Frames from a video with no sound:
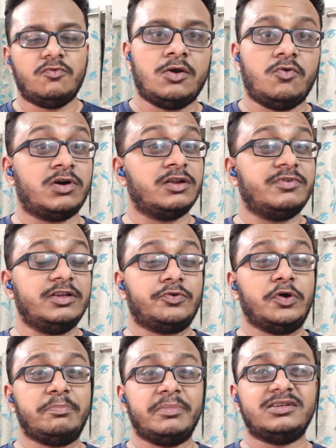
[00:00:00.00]
Whatever
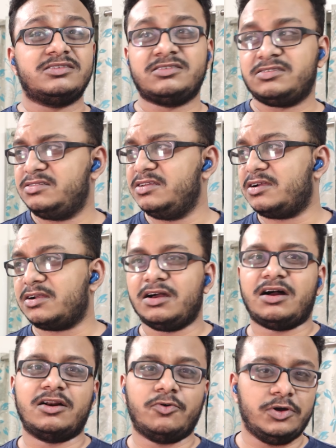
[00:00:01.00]
equipments there
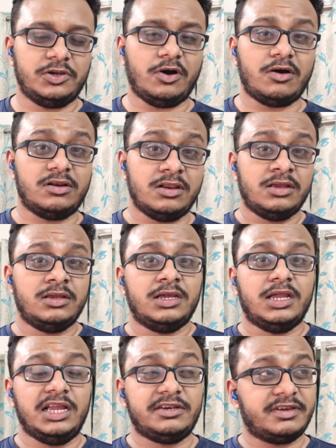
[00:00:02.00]
are going on,
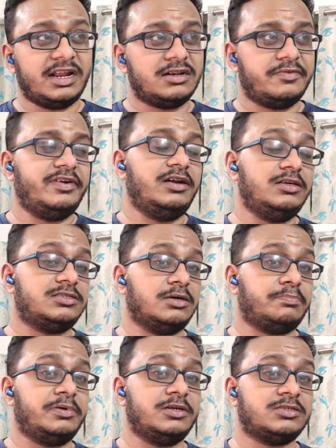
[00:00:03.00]
it can definitely
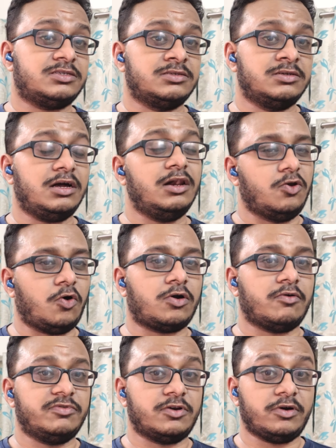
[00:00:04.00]
suppress a lot
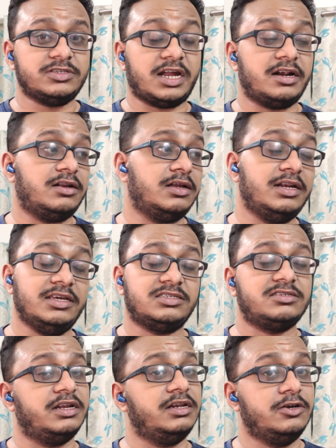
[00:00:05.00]
of the noise and it
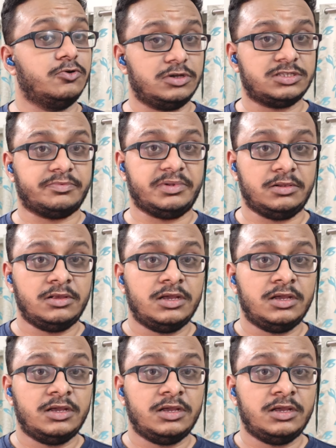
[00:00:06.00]
is really noticeable.